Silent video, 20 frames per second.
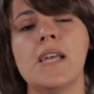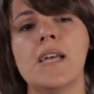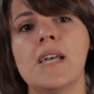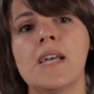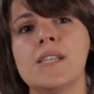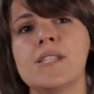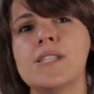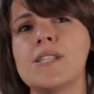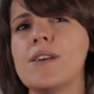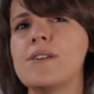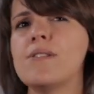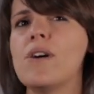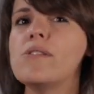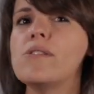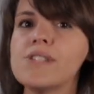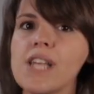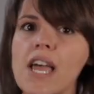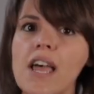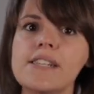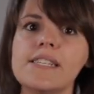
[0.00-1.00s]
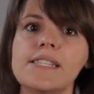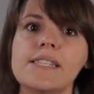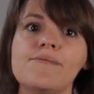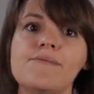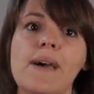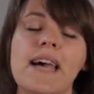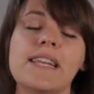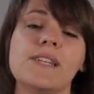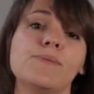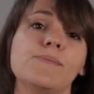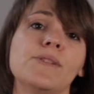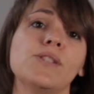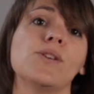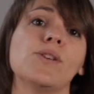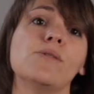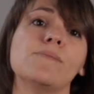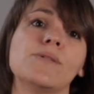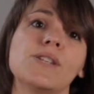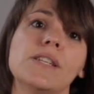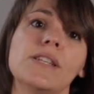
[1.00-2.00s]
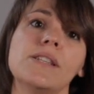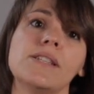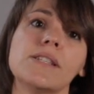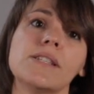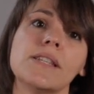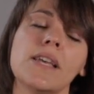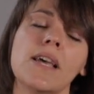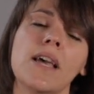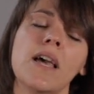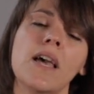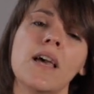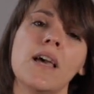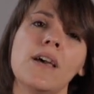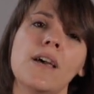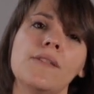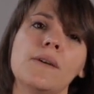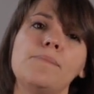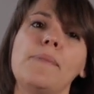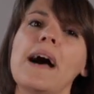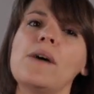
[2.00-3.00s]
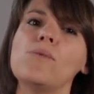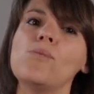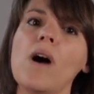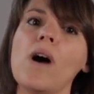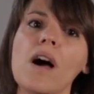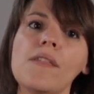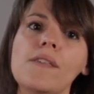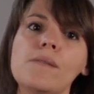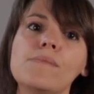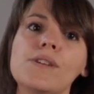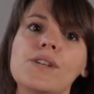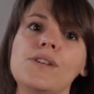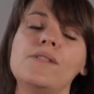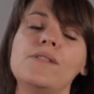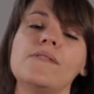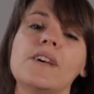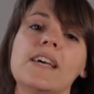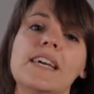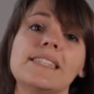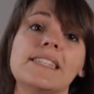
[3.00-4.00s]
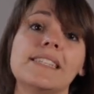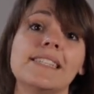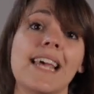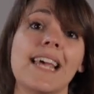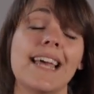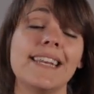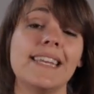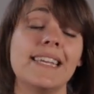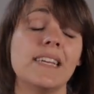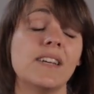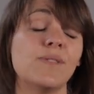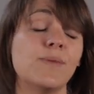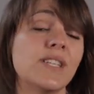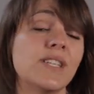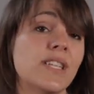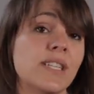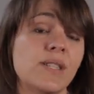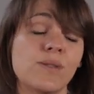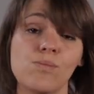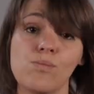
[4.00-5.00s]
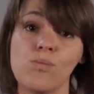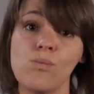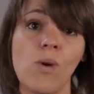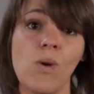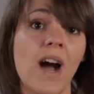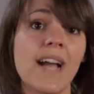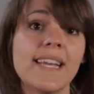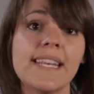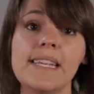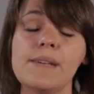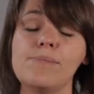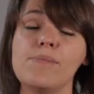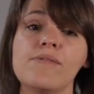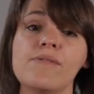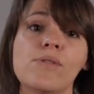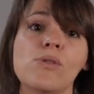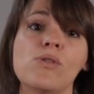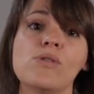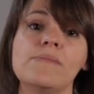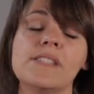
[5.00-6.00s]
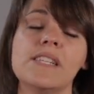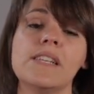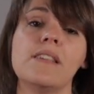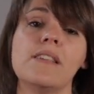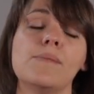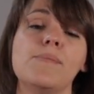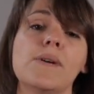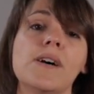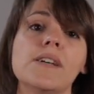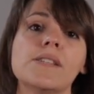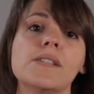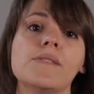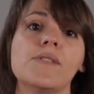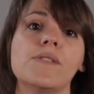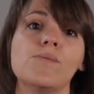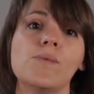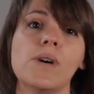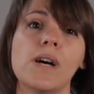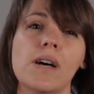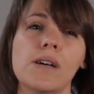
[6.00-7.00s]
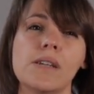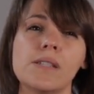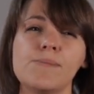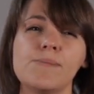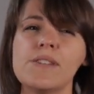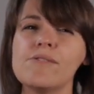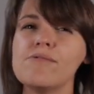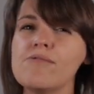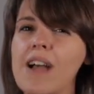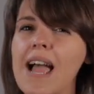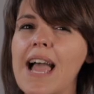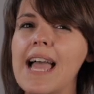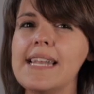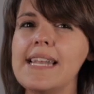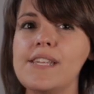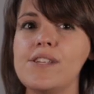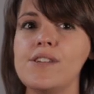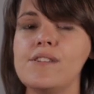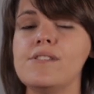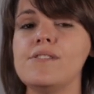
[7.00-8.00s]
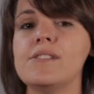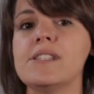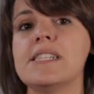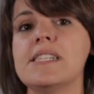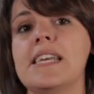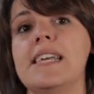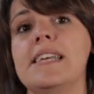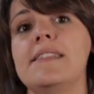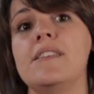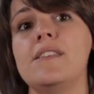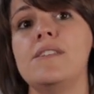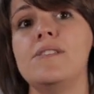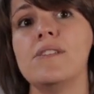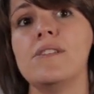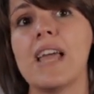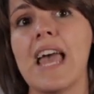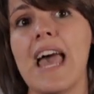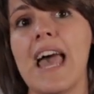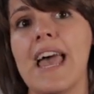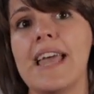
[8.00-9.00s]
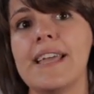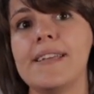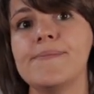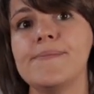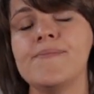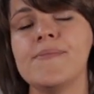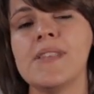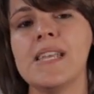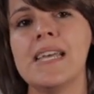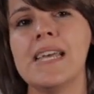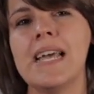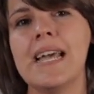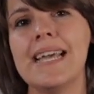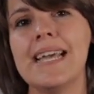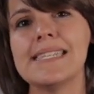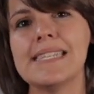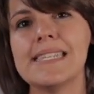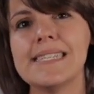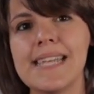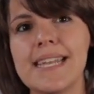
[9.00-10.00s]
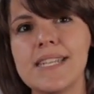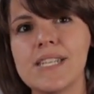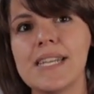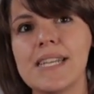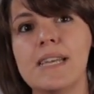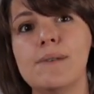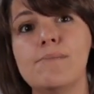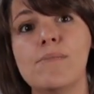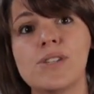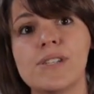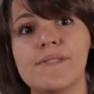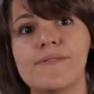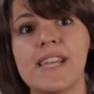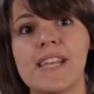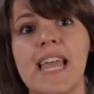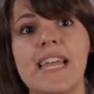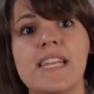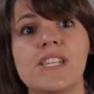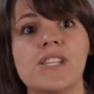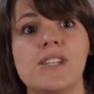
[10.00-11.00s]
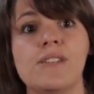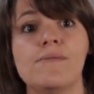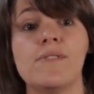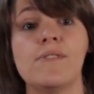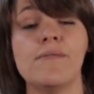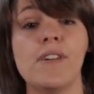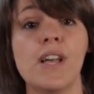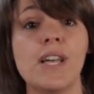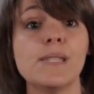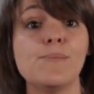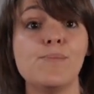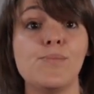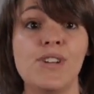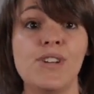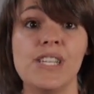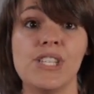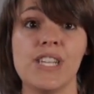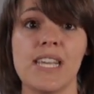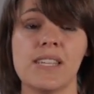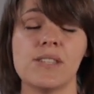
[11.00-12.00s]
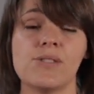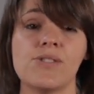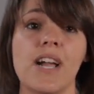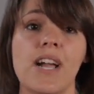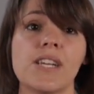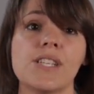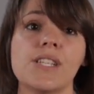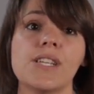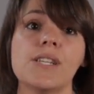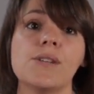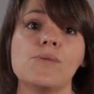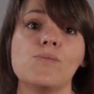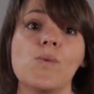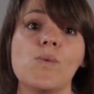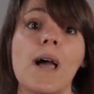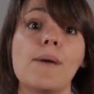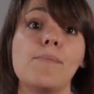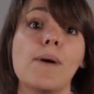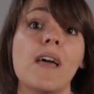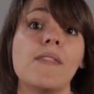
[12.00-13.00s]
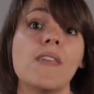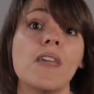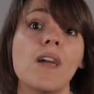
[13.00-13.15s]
So, alternative management options. The Patwardhan manoeuvre is a technique which is widely performed in other parts of the world, but rarely used in the UK. It's essentially a modification of reverse breech extraction, whereby the